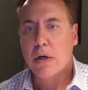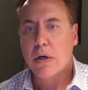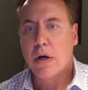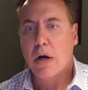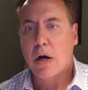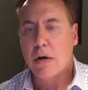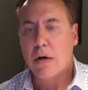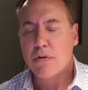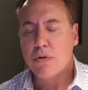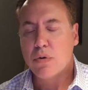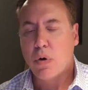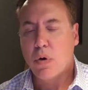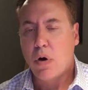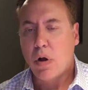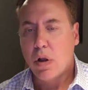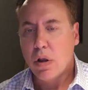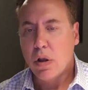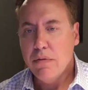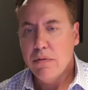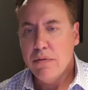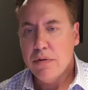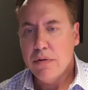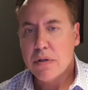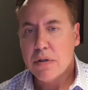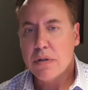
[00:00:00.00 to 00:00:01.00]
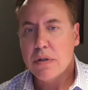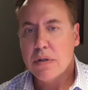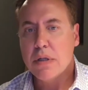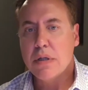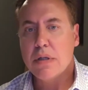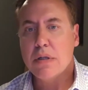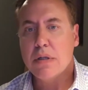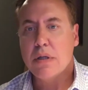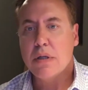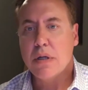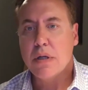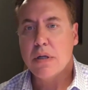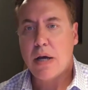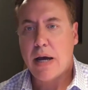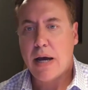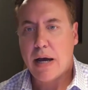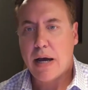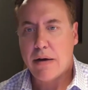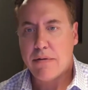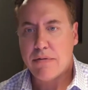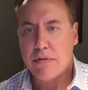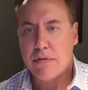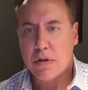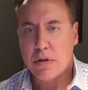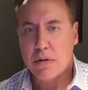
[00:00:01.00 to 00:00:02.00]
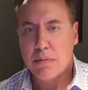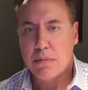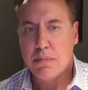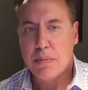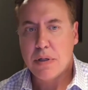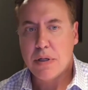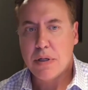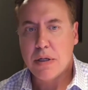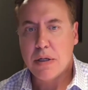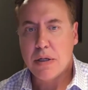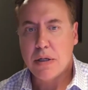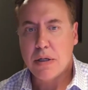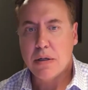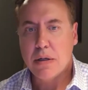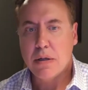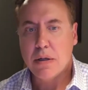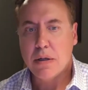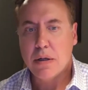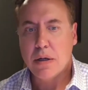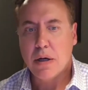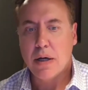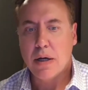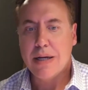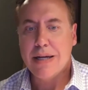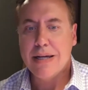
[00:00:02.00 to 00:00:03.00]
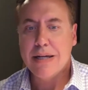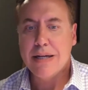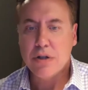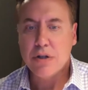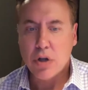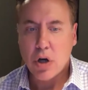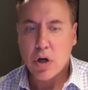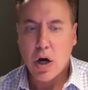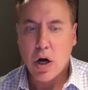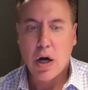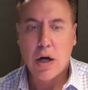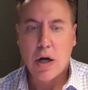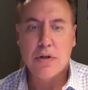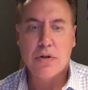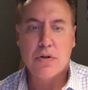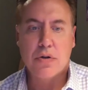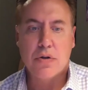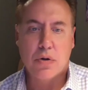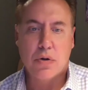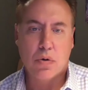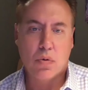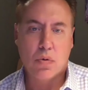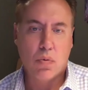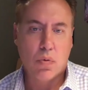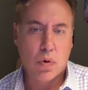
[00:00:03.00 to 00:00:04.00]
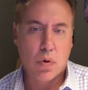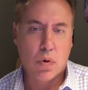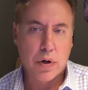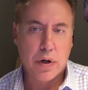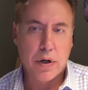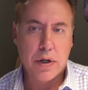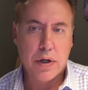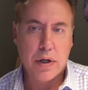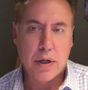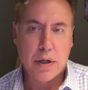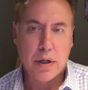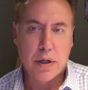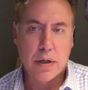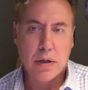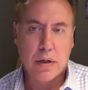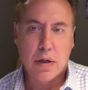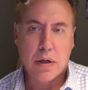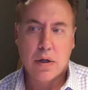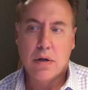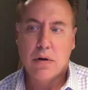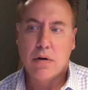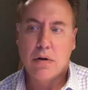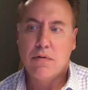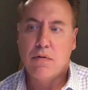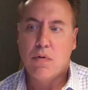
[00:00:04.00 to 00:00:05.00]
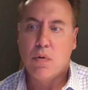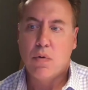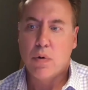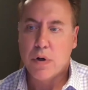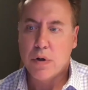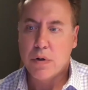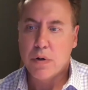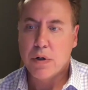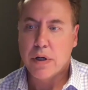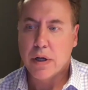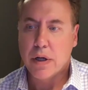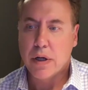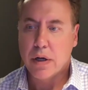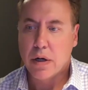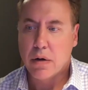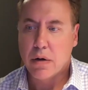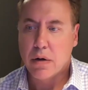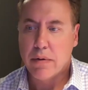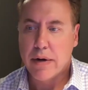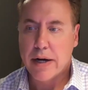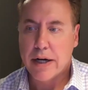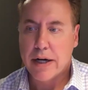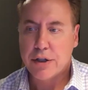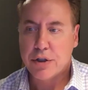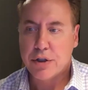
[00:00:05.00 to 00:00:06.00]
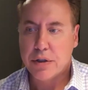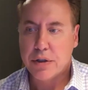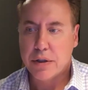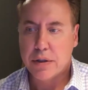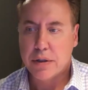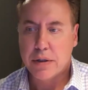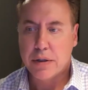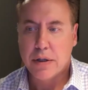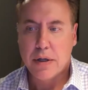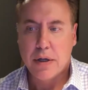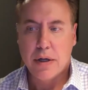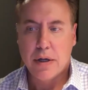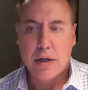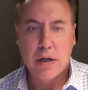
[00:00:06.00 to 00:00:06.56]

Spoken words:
So all of these things have to be in concert working for you to get an erection.